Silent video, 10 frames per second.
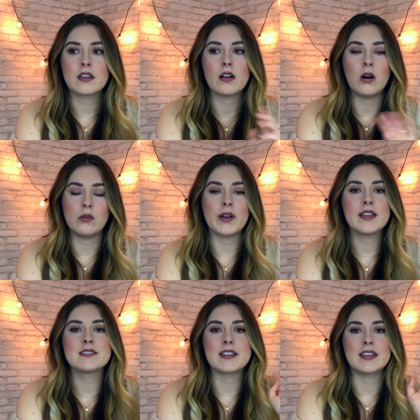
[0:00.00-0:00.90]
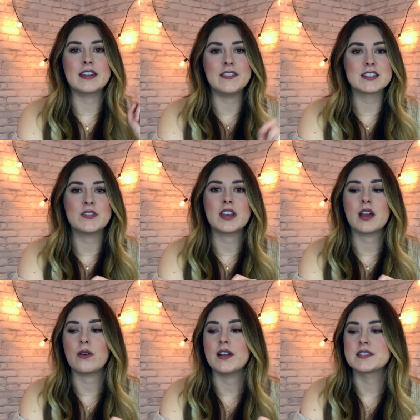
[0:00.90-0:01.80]
always, and in this
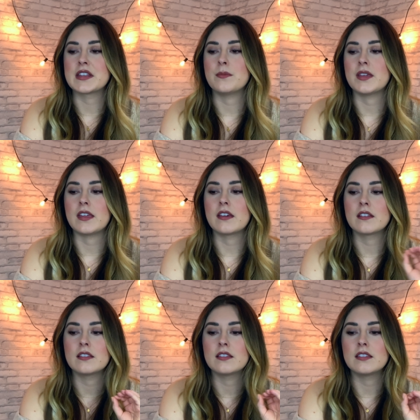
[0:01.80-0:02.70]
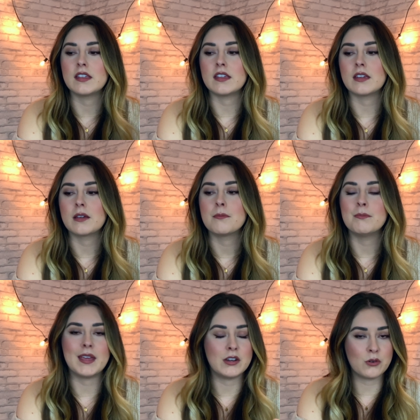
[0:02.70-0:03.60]
video, it's gonna be the
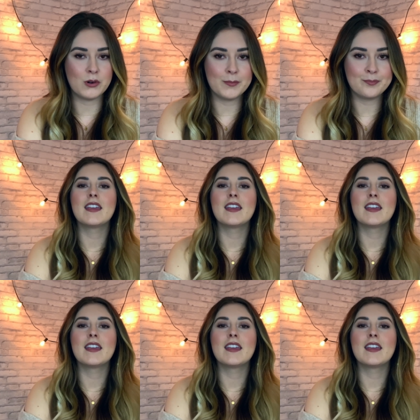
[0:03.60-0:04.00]
main goal.